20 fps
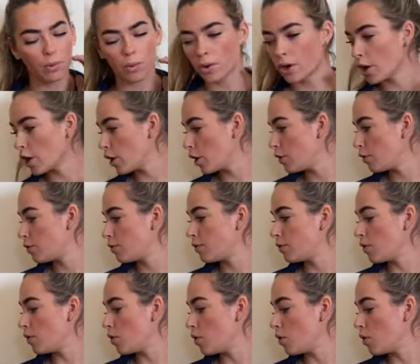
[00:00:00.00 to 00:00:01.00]
will go
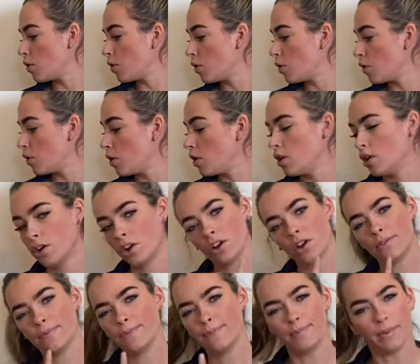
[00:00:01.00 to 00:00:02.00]
for
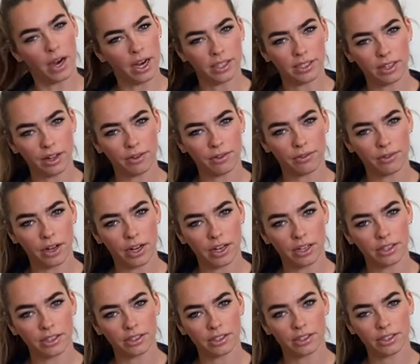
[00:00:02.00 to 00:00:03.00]
my stuff
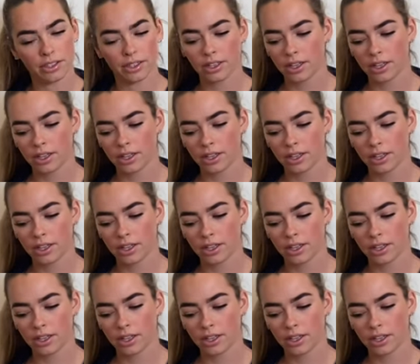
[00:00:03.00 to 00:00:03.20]
first.